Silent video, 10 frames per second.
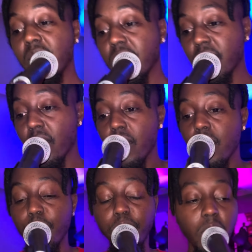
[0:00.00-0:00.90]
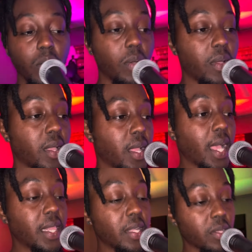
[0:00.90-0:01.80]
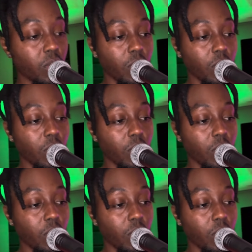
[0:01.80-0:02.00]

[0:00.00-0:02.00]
Let the herb flow, and let the